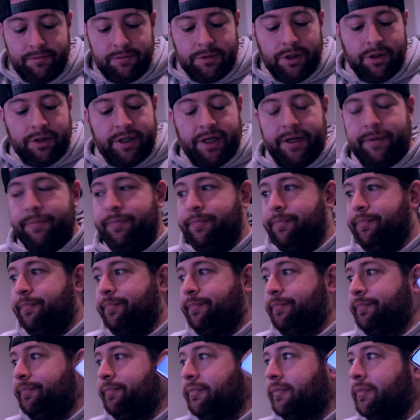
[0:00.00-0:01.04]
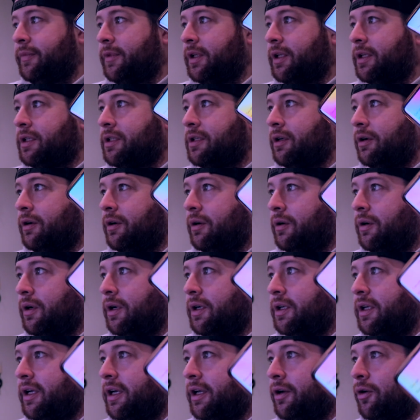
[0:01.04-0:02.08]
Okay, so
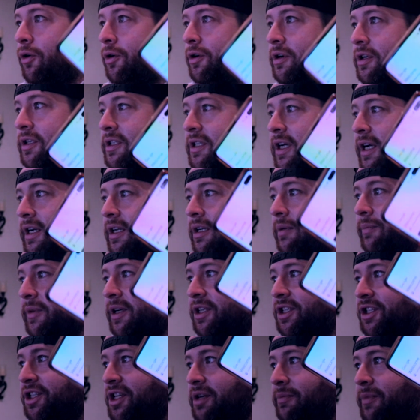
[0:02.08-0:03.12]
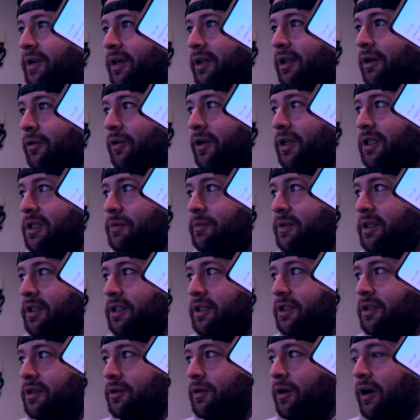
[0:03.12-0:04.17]
in order to sign into my Gmail, it wants me
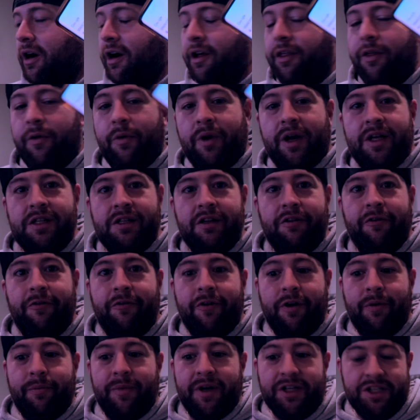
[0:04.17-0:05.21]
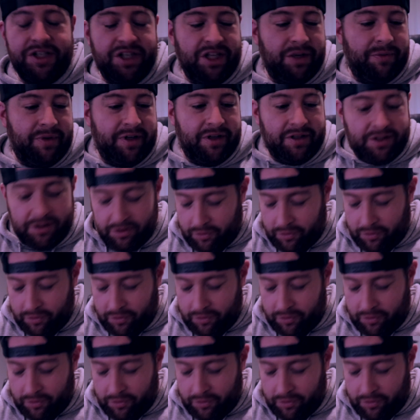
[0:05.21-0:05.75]
to authorize it from my Gmail.